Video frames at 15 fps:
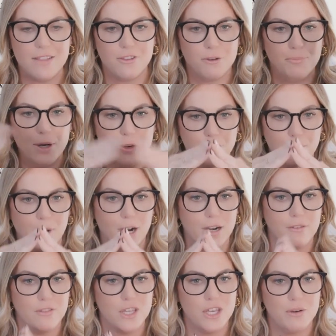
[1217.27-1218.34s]
they're both part
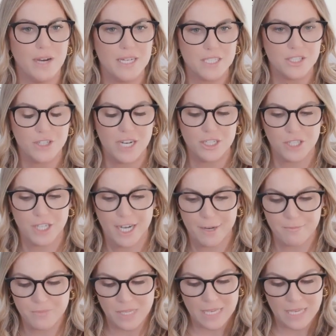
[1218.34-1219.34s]
of the U.S. Treasury.